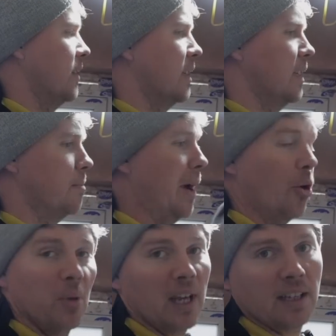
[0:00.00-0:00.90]
the
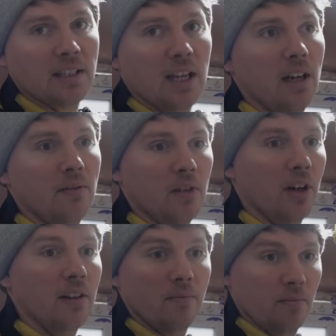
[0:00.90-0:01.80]
metal blanks that I've
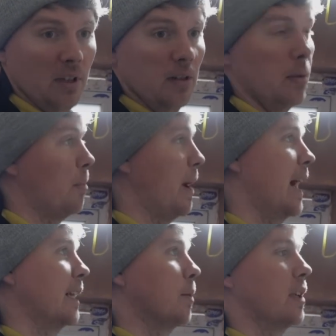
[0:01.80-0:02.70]
got in my
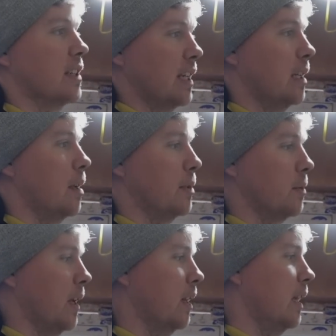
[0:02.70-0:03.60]
bag that we're going to stick in them as
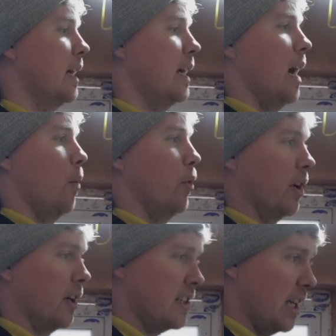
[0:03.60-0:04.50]
well. We're not
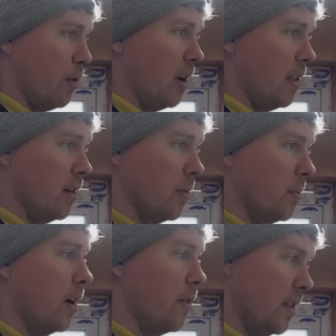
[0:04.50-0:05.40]
going to sticker anything
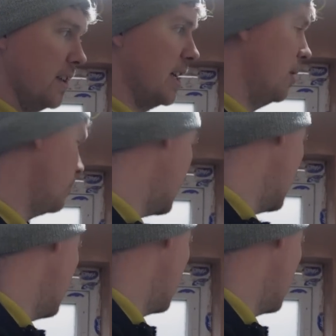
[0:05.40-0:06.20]
up for the time being.